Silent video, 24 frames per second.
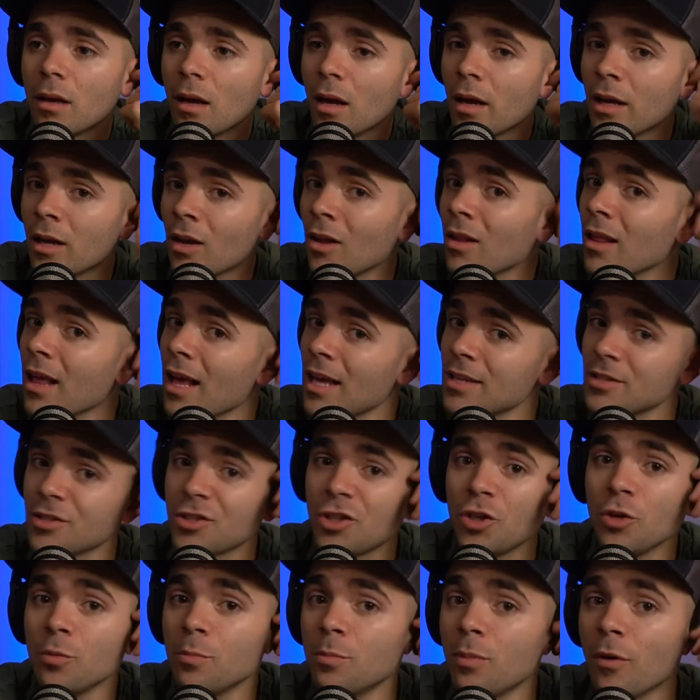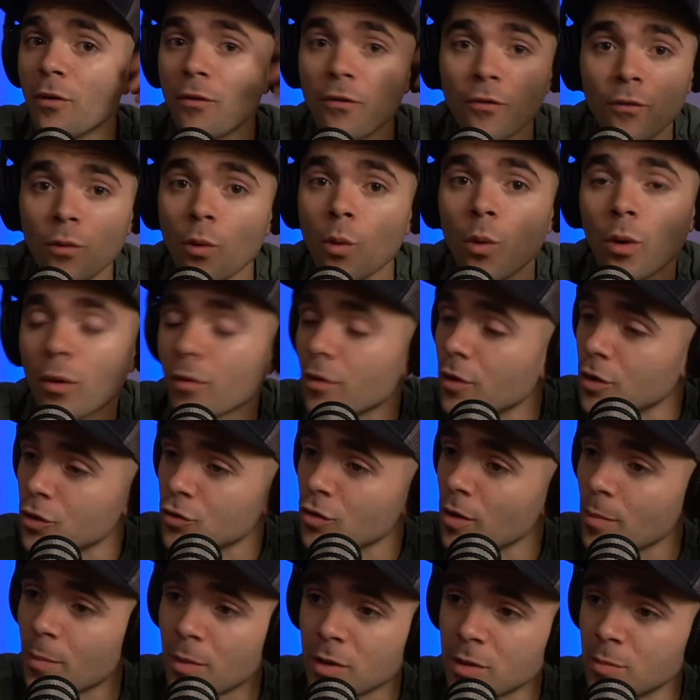And I'll ask you before the
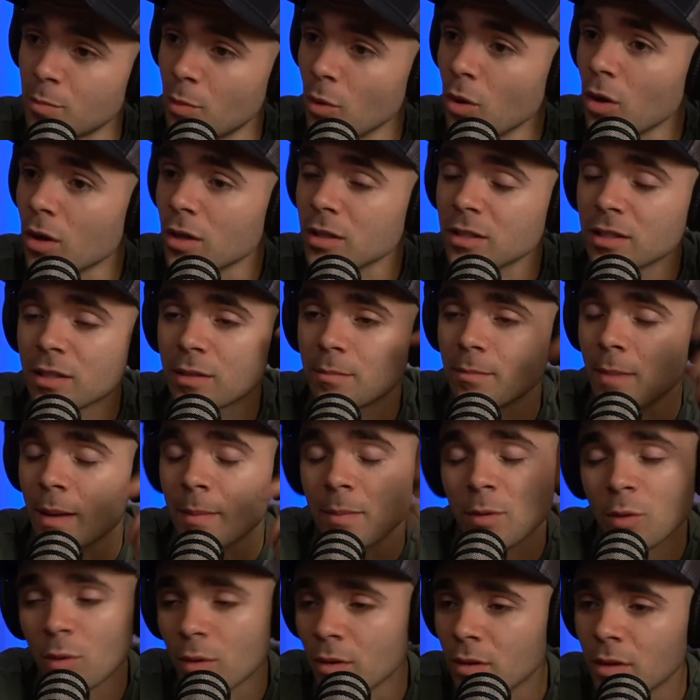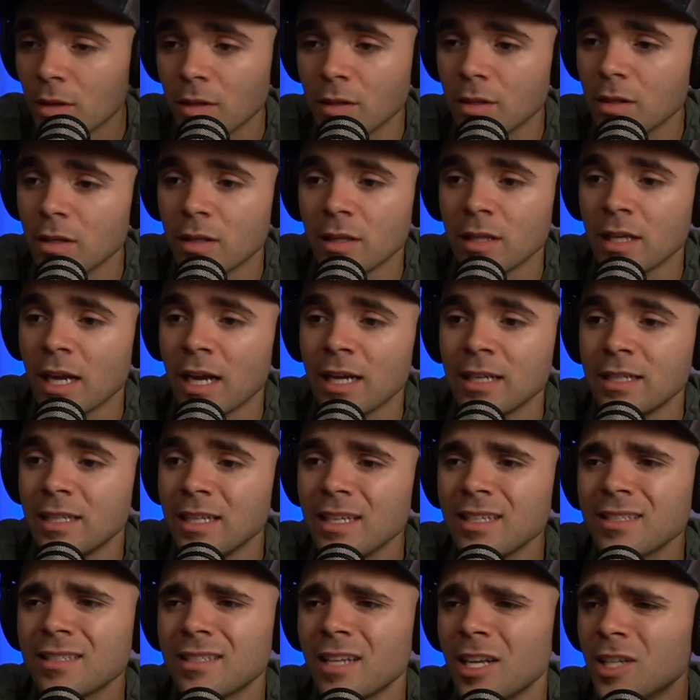trip is booked, maybe in the
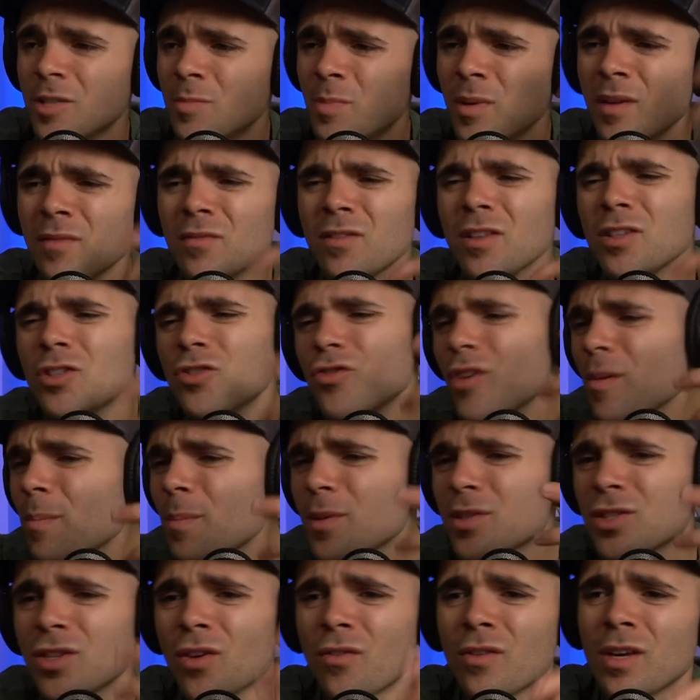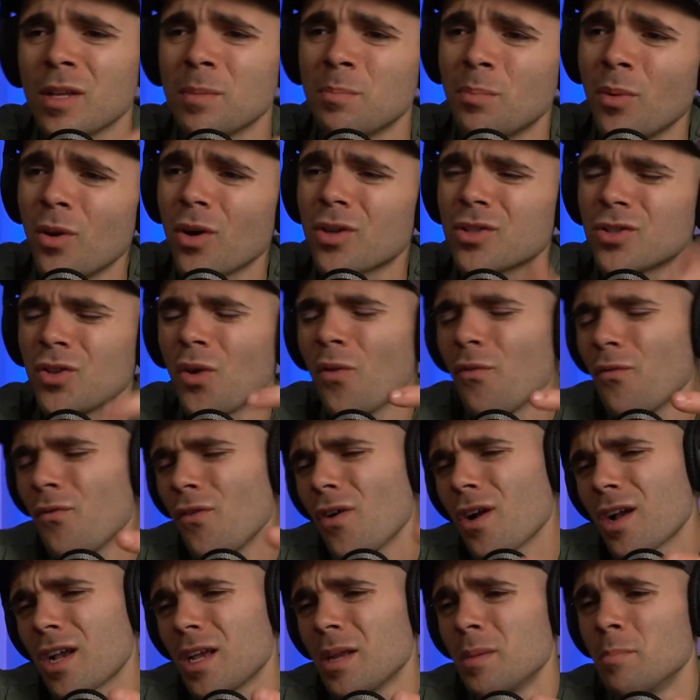idea stage. But if the trip is already booked, don't
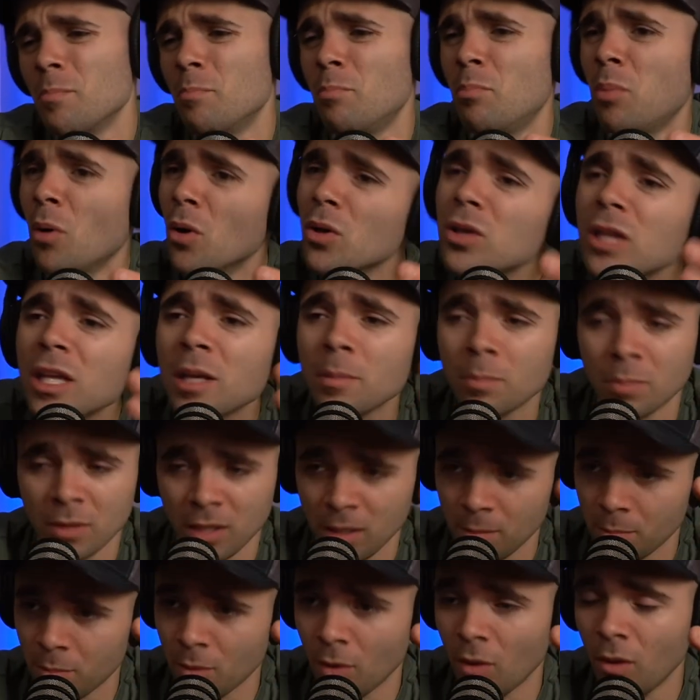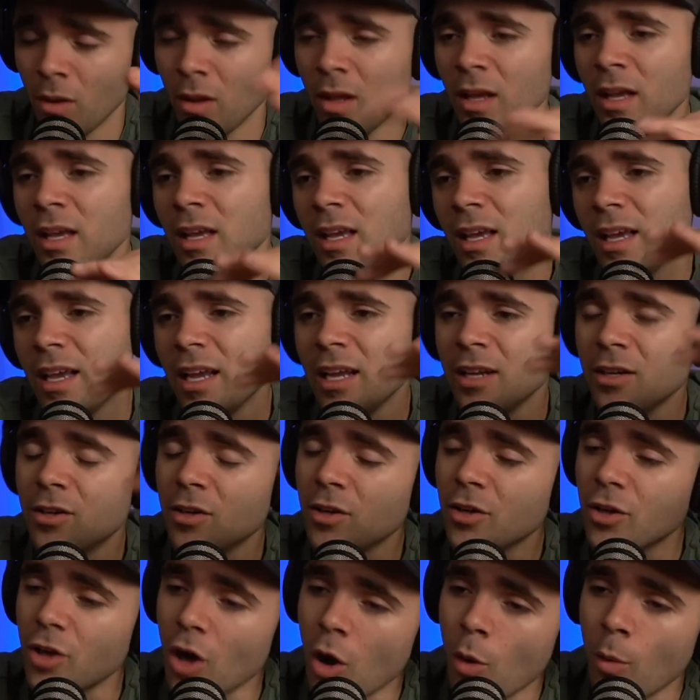fucking bully people into
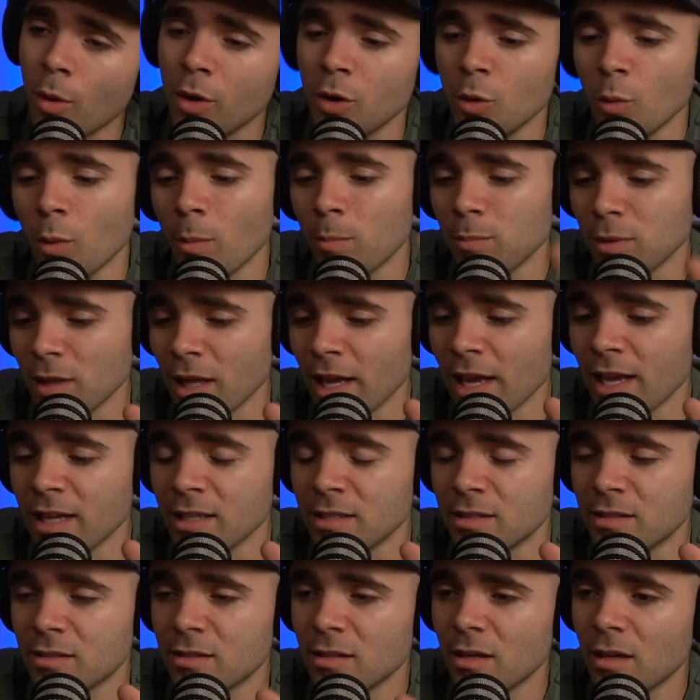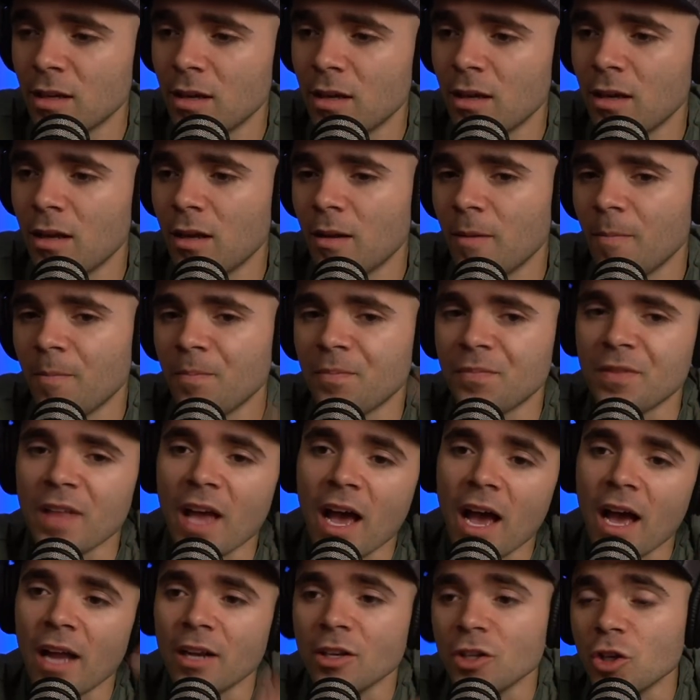going to a place
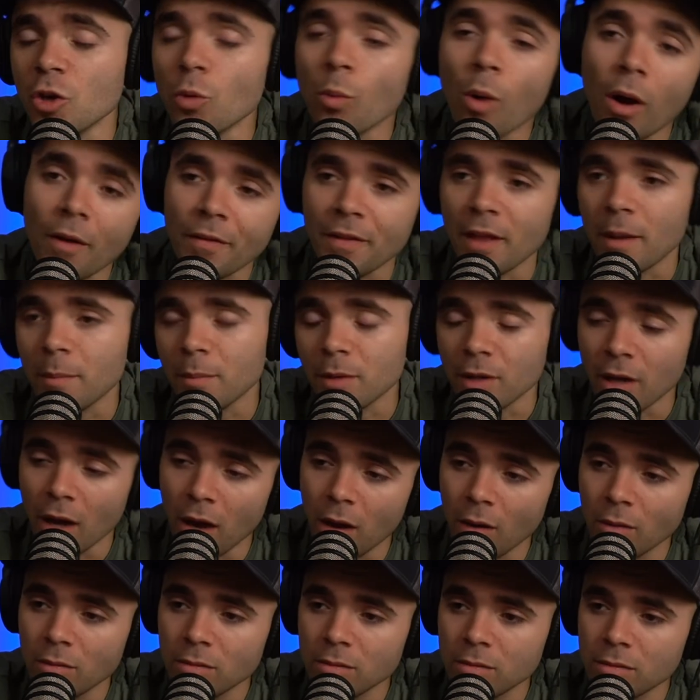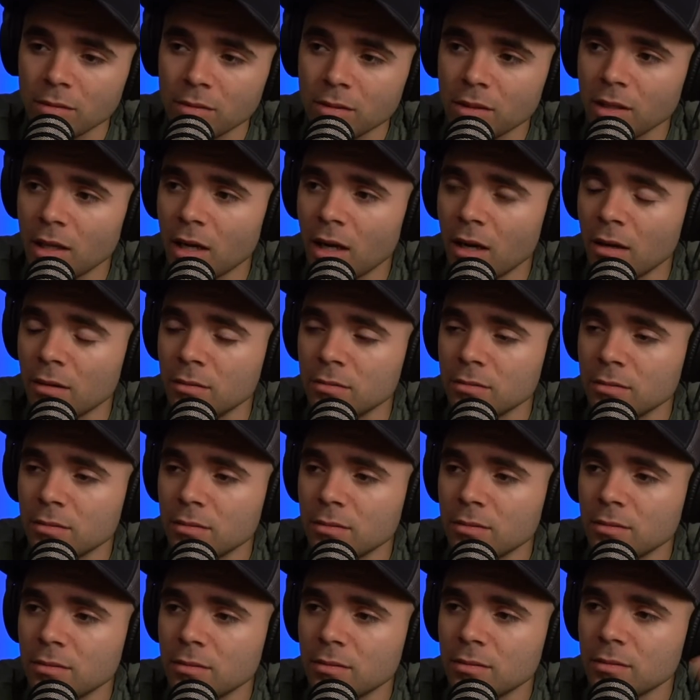that you want them to go.
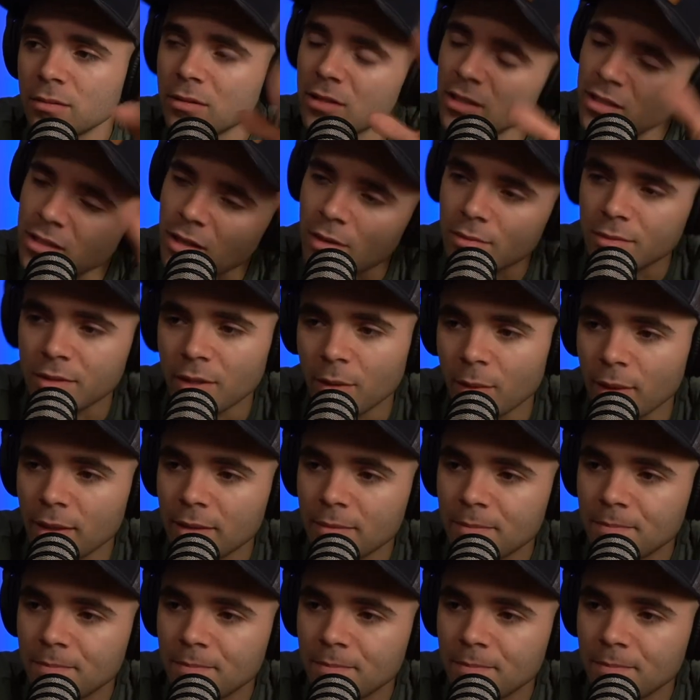Just don't do it.